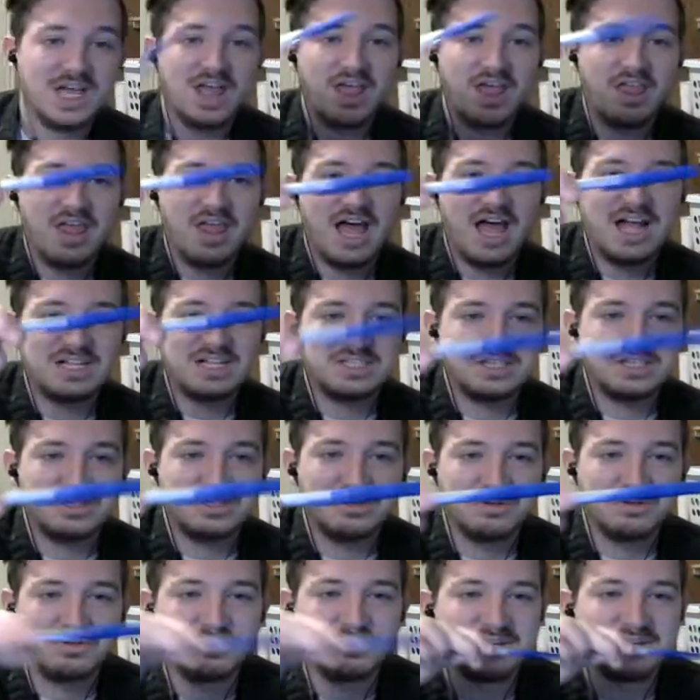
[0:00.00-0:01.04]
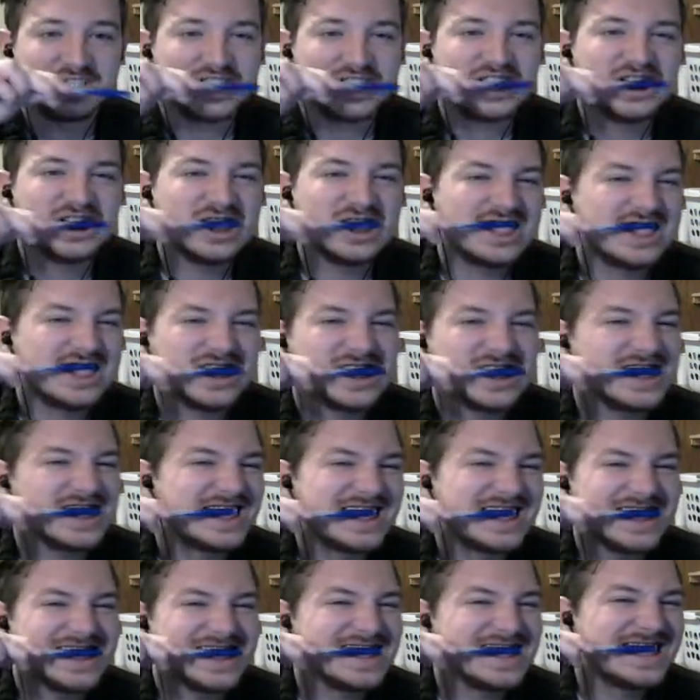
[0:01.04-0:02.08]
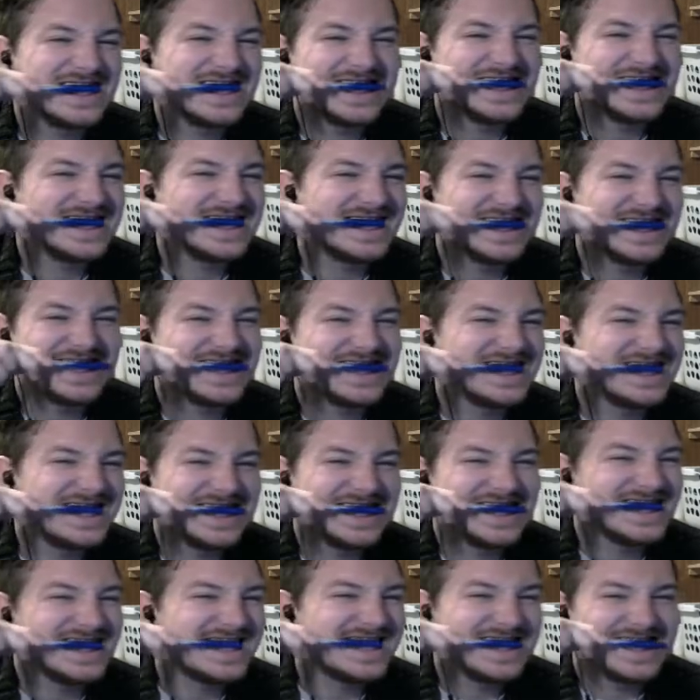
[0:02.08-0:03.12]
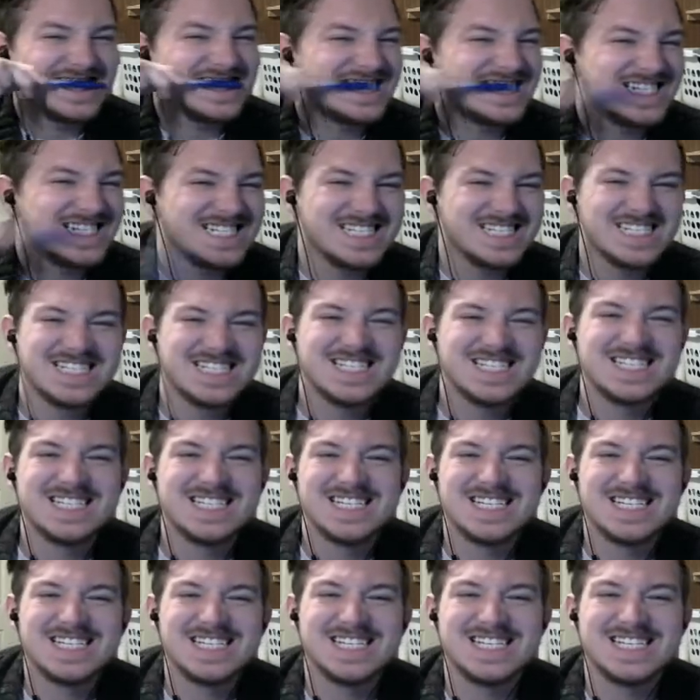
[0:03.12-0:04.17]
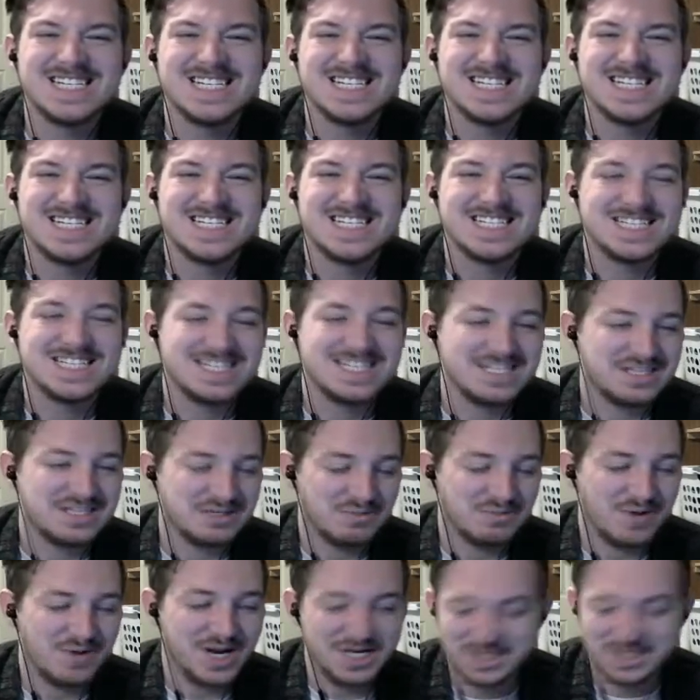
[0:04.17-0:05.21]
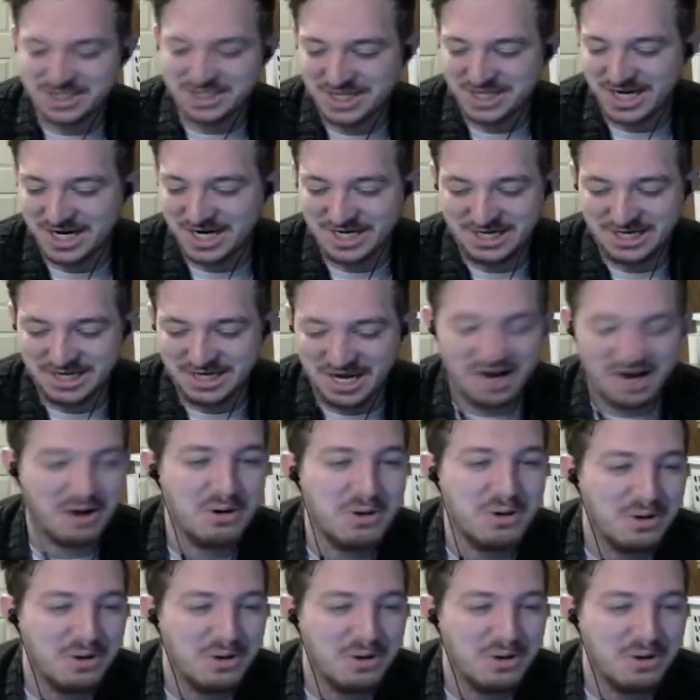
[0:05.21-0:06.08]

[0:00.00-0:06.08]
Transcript: That's a toothbrush. you are just like, eh eh eh, eh, eh, eh, See? Teeth are white and shiny now.